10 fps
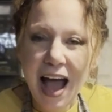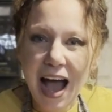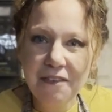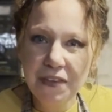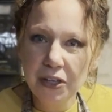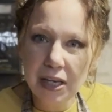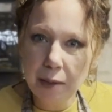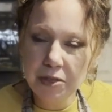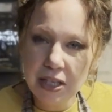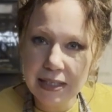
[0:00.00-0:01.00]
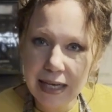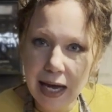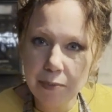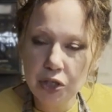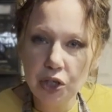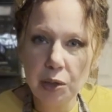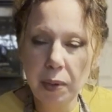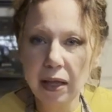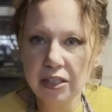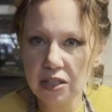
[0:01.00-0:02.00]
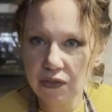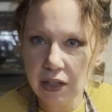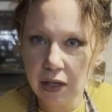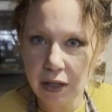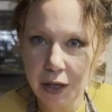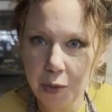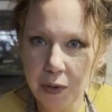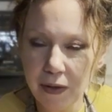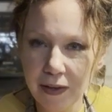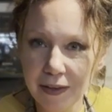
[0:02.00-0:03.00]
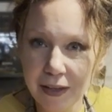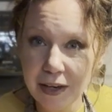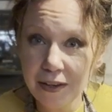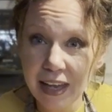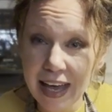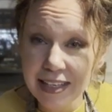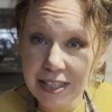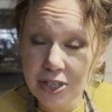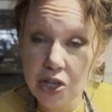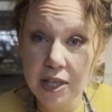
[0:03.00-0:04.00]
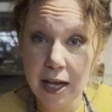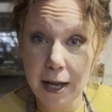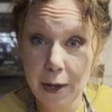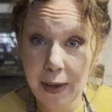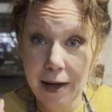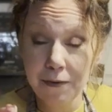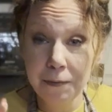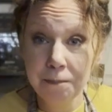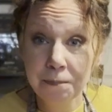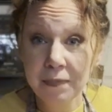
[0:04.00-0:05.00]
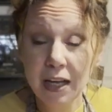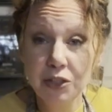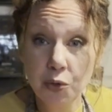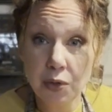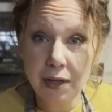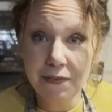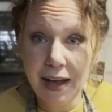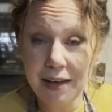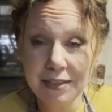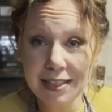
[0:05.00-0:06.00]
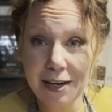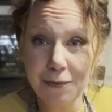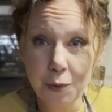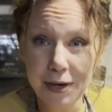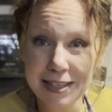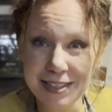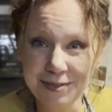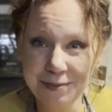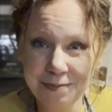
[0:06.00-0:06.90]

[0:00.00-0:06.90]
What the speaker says: I filled it up to the top, so you could probably just fill it a little less, so that you have a total of 5 instead of 4 dozen.